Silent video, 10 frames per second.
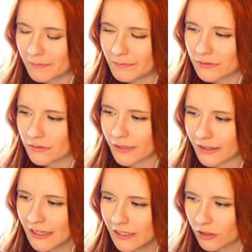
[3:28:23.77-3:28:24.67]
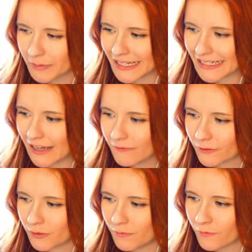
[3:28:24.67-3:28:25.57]
Oh, I think it'll be enough
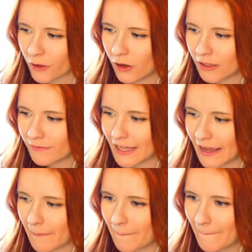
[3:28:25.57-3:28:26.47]
room for all of them.